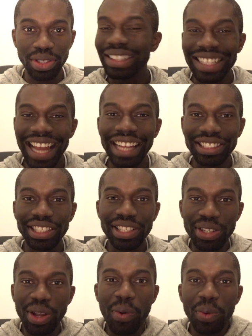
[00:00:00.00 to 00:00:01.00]
So I didn't actually
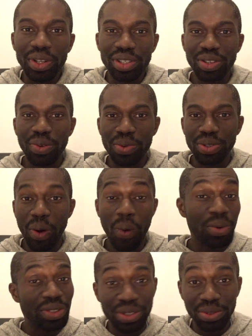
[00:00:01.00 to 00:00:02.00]
know what the song was
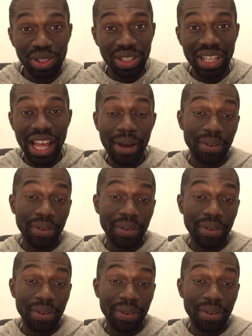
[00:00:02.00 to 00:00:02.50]
called until just now.